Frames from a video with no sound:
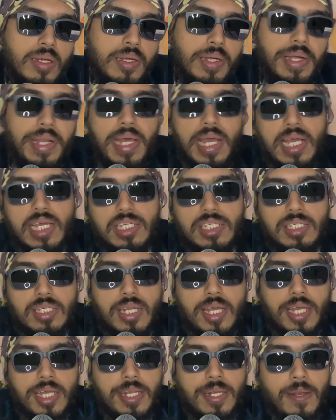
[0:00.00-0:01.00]

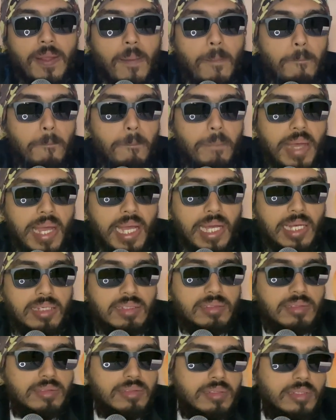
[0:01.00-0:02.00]
737-9
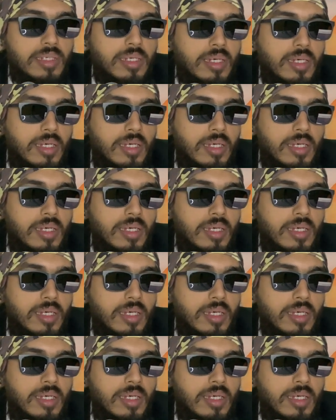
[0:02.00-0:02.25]
MAX.